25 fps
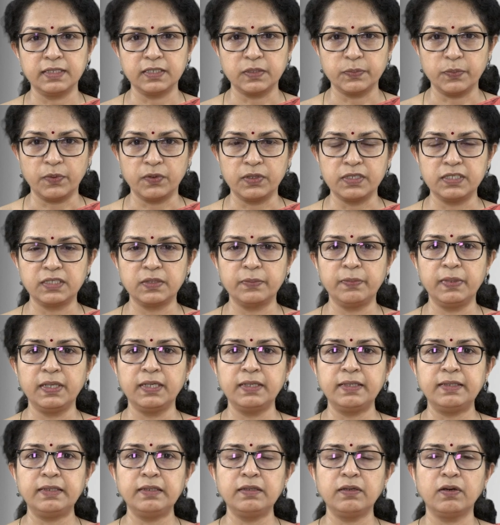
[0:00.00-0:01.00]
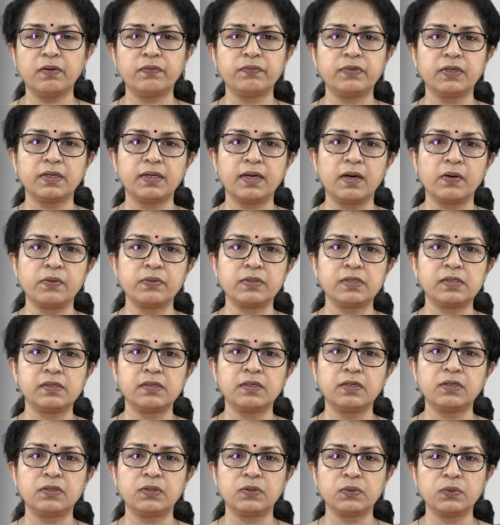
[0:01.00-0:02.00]
responsibility of the
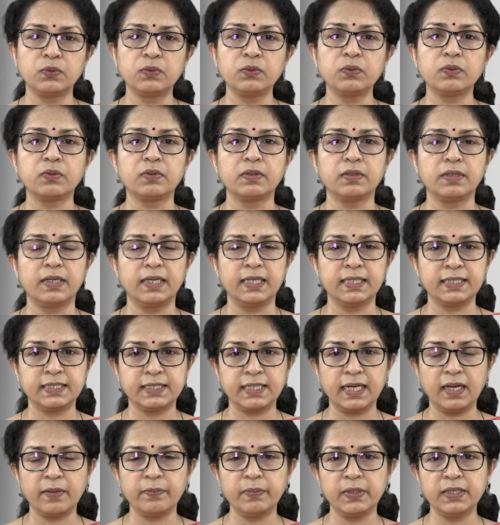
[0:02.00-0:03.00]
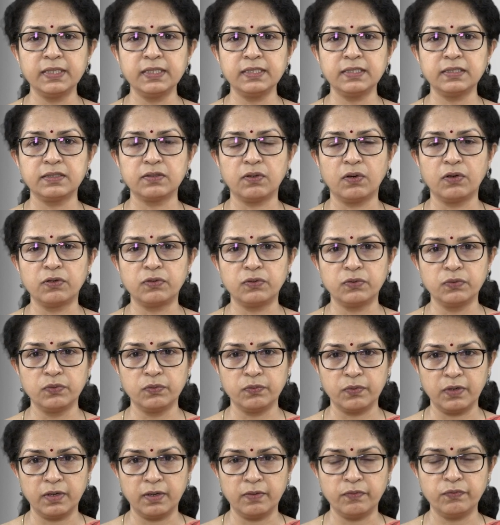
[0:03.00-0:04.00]
counselor to establish or
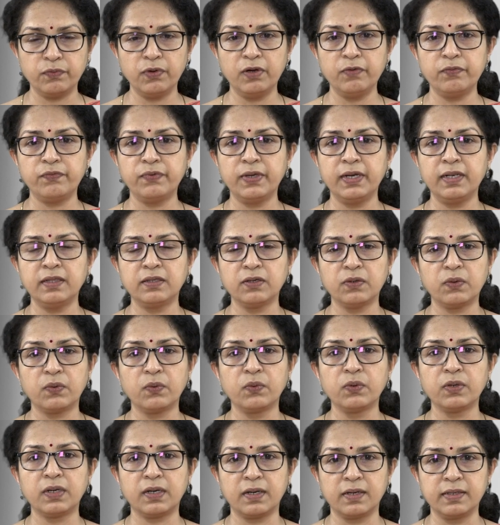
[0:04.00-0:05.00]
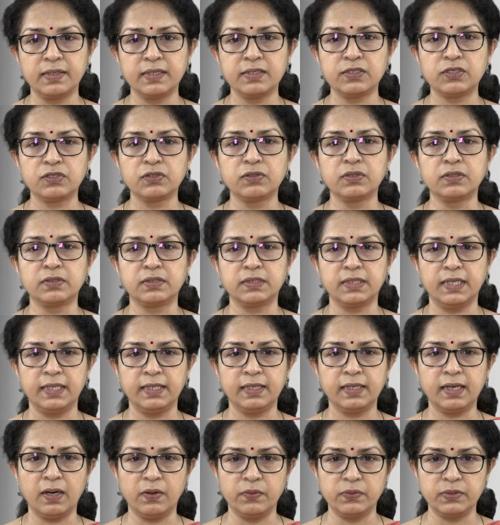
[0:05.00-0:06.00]
to fulfill the core conditions
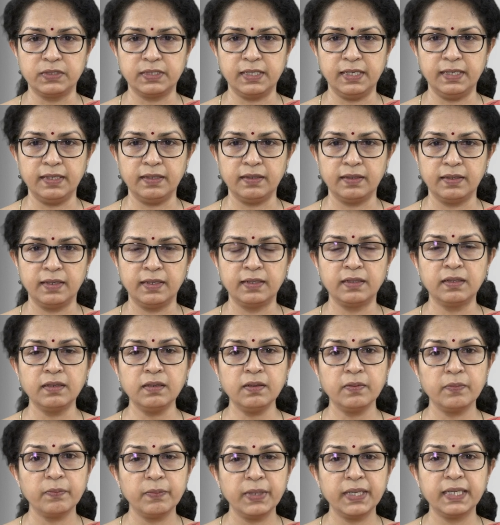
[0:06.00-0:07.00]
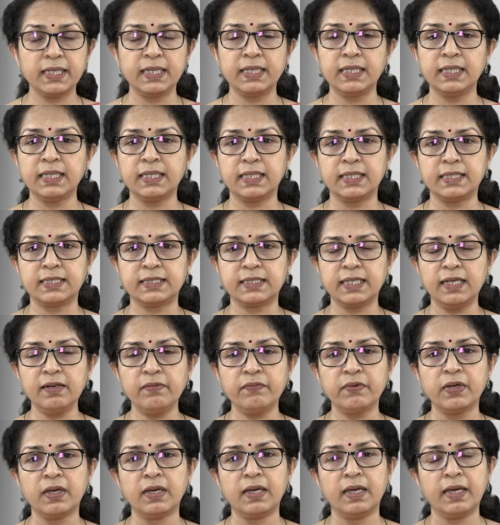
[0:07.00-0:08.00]
in counseling in the beginning itself
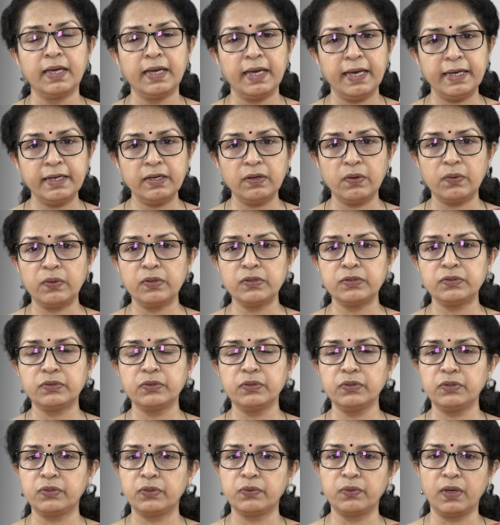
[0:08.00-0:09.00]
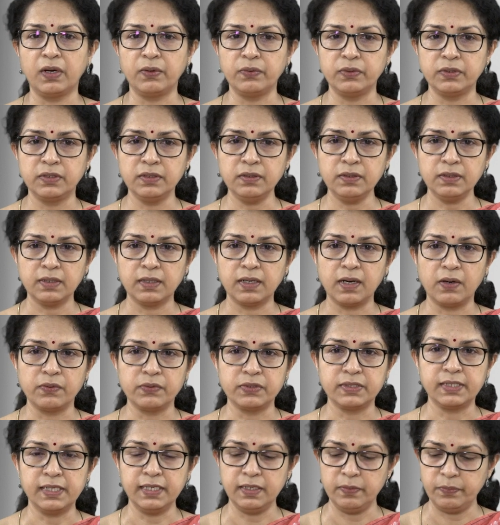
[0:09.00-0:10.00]
and also throughout the
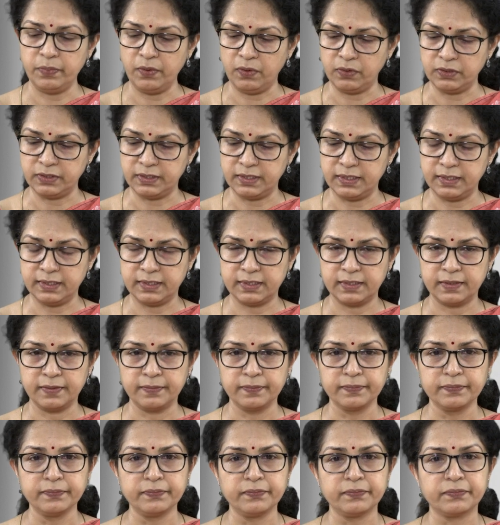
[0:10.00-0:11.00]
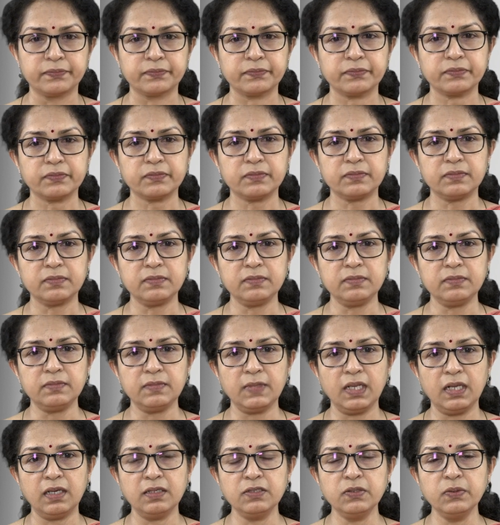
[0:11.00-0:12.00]
counseling process.
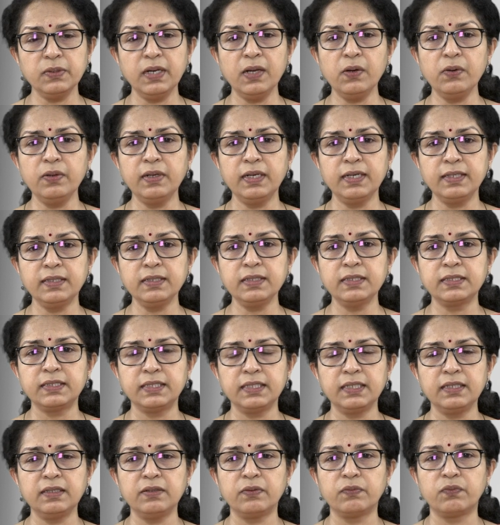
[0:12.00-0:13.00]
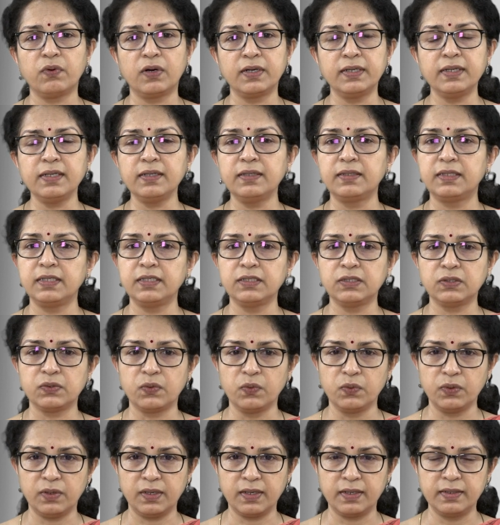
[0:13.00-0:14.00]
So now let us see what are these
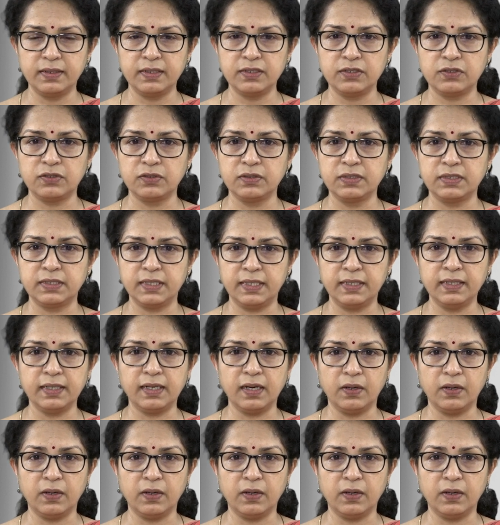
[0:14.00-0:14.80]
core conditions in